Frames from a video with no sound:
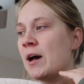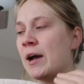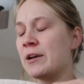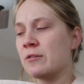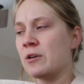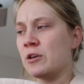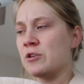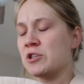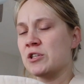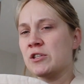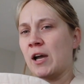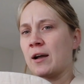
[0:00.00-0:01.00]
I don't know, you
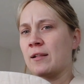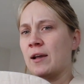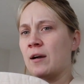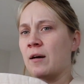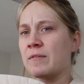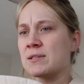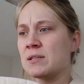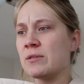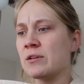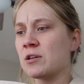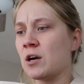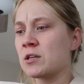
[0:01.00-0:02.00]
should check like obviously with
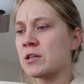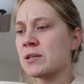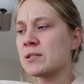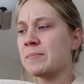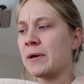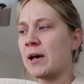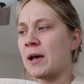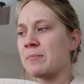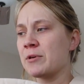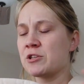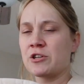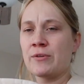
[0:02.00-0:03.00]
your doctors, but I'm
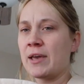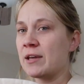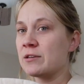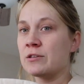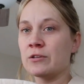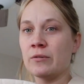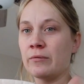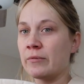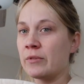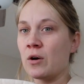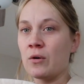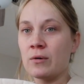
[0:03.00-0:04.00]
pretty sure you can't do
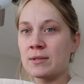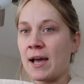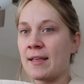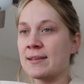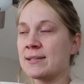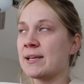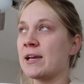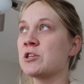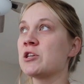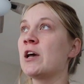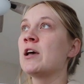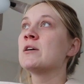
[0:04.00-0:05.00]
those at this
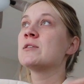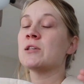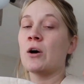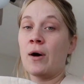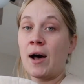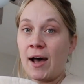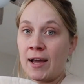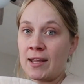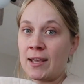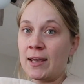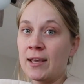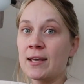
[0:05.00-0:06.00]
age. So
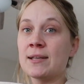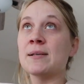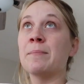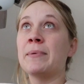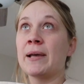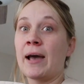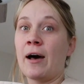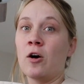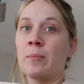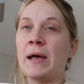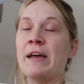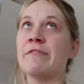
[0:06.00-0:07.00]
honey is a big
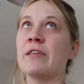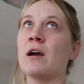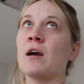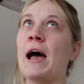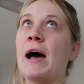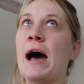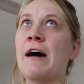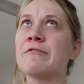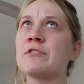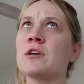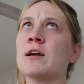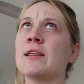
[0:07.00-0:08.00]
help if they're
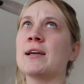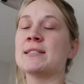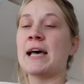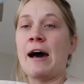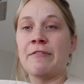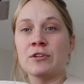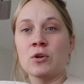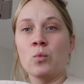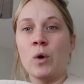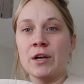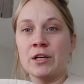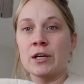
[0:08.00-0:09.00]
after, I think it's after
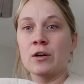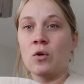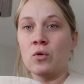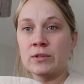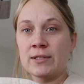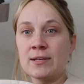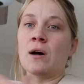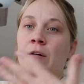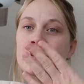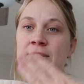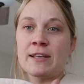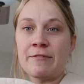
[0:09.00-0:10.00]
one year old. So
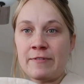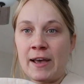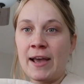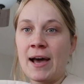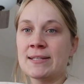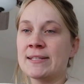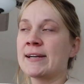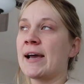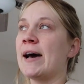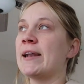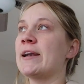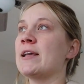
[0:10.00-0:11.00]
obviously Faye hasn't
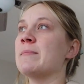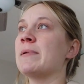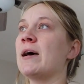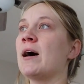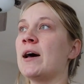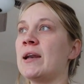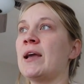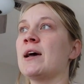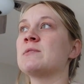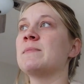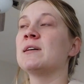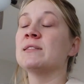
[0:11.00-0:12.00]
had any, but honey
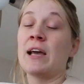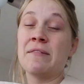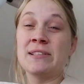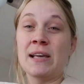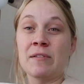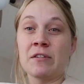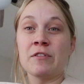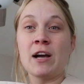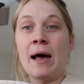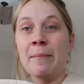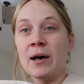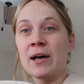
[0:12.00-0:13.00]
has been a lifesaver
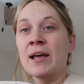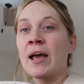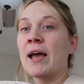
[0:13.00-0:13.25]
for Emma